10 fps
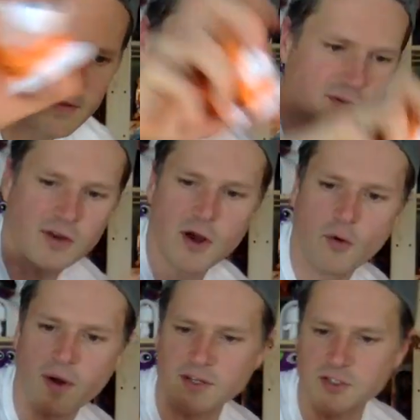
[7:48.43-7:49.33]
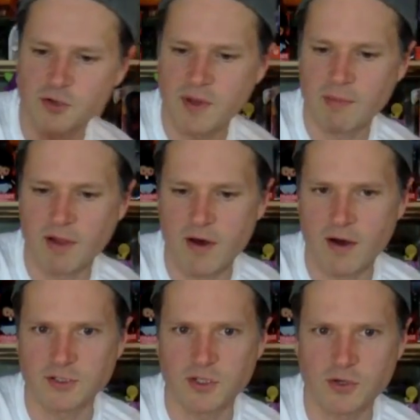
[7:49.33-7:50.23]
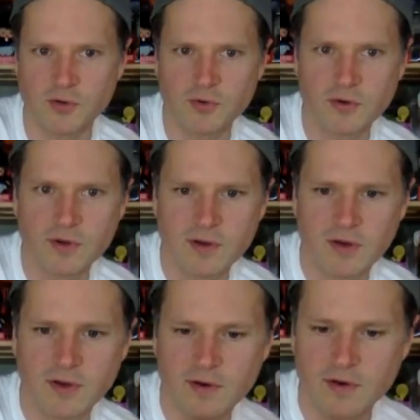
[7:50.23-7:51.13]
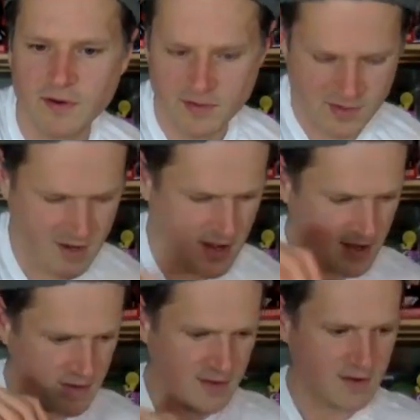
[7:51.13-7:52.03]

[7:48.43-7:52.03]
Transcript: So you know what zoo he belongs to. Okay.